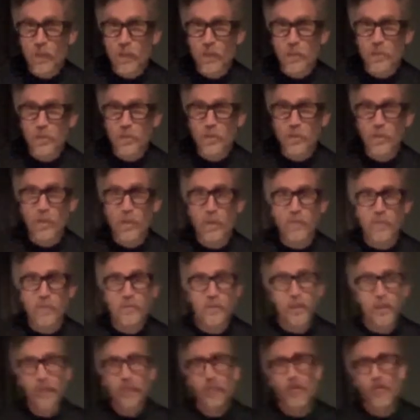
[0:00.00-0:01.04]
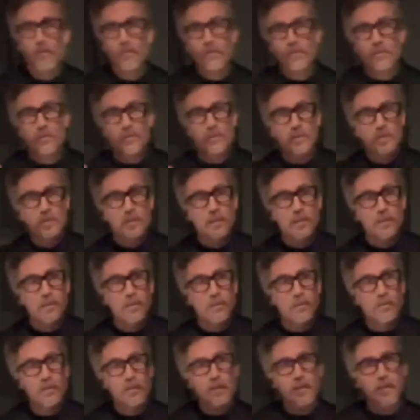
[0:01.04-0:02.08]
So that was kind of also starting to
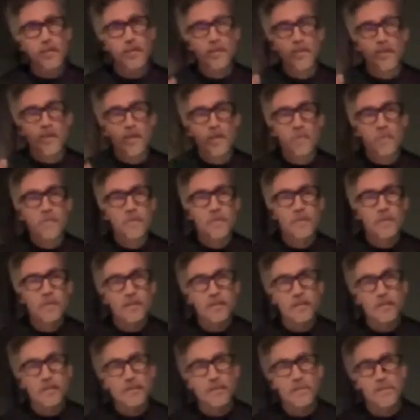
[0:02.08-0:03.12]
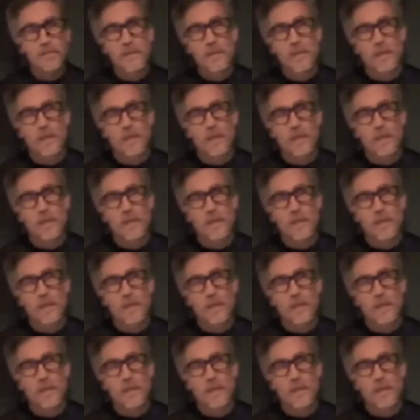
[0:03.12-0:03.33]
create conflicts.